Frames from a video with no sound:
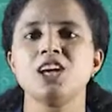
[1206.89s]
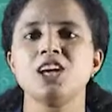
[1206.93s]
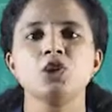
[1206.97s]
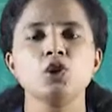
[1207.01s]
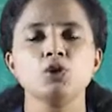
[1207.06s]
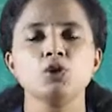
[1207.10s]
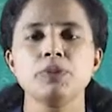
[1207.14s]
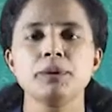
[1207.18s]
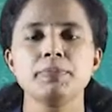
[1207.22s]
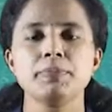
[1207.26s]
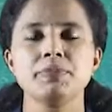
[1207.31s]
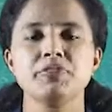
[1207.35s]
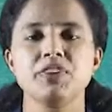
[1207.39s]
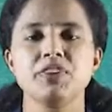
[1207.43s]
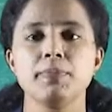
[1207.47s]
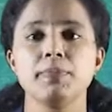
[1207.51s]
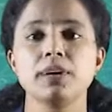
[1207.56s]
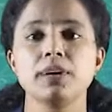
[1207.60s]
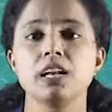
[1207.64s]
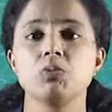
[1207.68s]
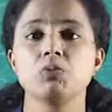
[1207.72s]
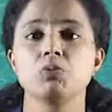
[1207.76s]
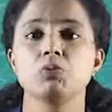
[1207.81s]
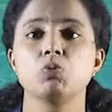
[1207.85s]
You may be
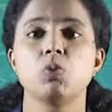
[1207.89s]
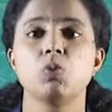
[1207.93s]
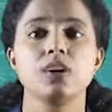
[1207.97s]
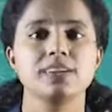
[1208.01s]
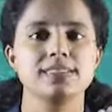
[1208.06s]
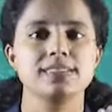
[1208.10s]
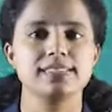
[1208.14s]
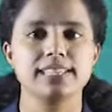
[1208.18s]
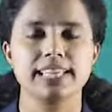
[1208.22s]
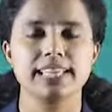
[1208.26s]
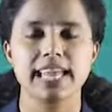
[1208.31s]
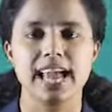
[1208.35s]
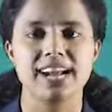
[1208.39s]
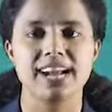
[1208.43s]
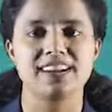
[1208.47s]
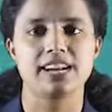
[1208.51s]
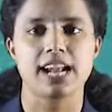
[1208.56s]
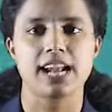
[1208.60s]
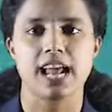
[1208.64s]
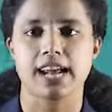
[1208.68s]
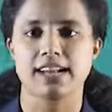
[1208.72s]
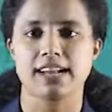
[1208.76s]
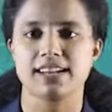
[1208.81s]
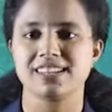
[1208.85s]
familiar with what is
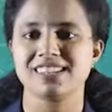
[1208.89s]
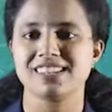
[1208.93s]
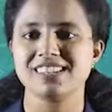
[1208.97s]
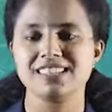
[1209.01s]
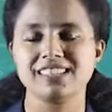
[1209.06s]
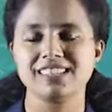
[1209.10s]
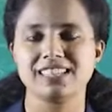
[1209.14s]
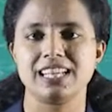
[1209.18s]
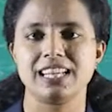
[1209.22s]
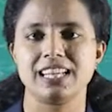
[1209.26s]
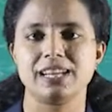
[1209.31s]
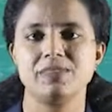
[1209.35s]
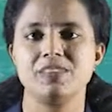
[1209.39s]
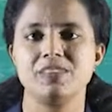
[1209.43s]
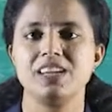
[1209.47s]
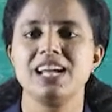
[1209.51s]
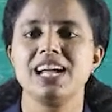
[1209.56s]
cataract, isn't it?